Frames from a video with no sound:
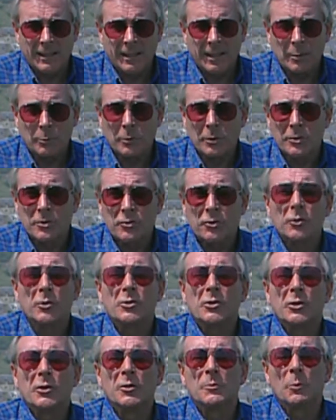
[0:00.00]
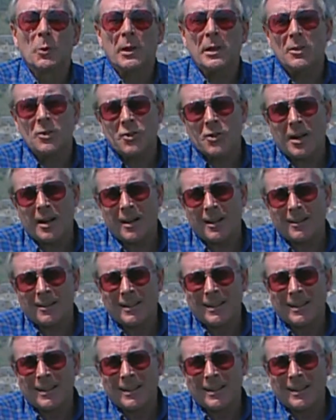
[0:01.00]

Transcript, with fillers: It was Churchill's brainchild.